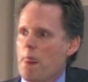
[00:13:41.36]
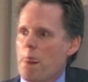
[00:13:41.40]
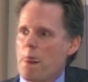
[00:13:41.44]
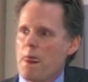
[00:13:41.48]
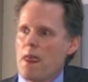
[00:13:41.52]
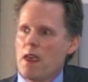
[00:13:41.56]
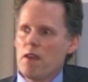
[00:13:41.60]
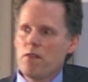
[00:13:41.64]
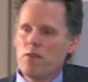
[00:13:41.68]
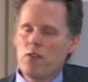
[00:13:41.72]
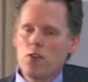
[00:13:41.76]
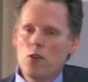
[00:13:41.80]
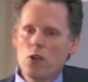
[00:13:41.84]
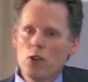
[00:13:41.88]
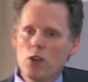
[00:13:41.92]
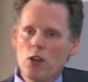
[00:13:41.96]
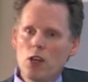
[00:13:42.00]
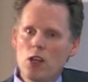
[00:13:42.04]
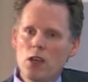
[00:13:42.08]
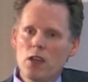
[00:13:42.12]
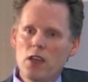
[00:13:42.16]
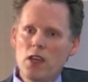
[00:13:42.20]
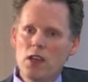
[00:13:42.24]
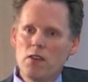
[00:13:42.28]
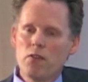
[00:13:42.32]
If you're
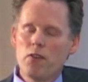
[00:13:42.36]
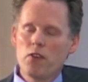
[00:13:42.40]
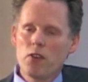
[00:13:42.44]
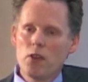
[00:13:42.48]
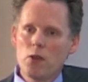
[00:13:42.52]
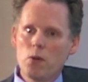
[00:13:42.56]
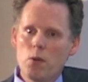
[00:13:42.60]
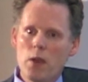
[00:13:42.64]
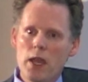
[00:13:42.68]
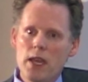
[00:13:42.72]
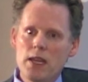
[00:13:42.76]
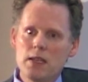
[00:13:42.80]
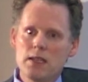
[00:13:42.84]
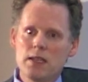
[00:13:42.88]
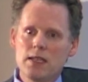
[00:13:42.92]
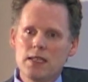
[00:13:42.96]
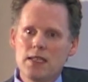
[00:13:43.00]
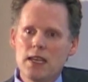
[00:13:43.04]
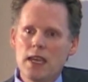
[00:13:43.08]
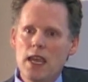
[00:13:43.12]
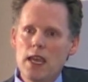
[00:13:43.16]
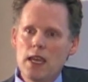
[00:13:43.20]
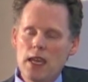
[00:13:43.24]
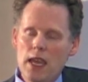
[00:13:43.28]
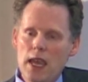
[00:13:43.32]
looking for the way to
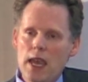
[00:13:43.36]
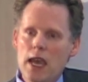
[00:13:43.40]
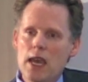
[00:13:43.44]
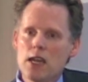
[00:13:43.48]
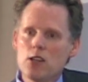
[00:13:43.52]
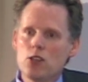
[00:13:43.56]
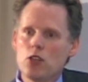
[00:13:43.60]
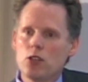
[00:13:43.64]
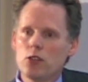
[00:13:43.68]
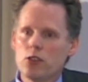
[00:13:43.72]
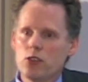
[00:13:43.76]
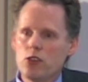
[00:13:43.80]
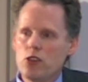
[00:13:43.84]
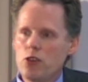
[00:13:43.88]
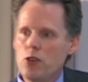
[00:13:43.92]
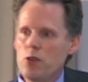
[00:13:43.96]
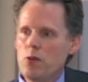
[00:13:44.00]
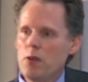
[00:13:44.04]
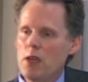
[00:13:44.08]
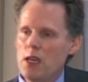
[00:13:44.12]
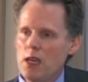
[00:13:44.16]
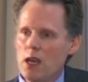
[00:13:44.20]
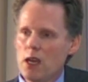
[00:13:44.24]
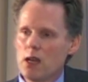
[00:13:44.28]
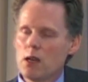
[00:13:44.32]
take Agile
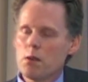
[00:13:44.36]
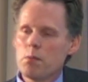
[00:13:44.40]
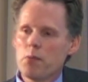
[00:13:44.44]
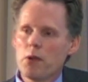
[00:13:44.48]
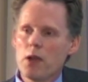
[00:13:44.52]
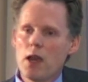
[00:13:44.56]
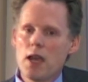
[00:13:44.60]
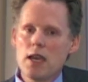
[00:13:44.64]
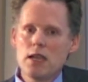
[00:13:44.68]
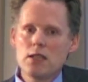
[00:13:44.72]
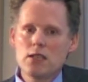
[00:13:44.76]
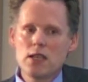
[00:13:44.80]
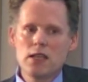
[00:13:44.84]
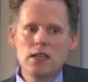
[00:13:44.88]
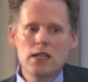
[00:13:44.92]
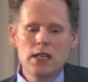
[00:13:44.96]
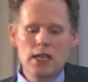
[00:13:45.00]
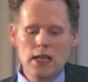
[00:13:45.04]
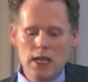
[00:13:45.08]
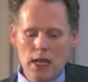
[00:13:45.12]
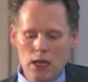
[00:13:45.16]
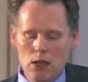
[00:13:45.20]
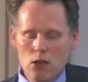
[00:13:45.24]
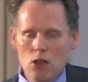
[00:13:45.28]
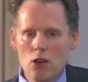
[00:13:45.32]
to the enterprise and to
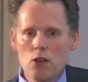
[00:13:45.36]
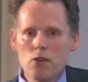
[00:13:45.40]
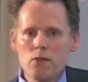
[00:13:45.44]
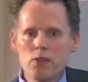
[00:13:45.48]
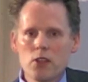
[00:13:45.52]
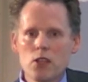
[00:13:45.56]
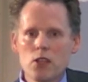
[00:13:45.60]
get over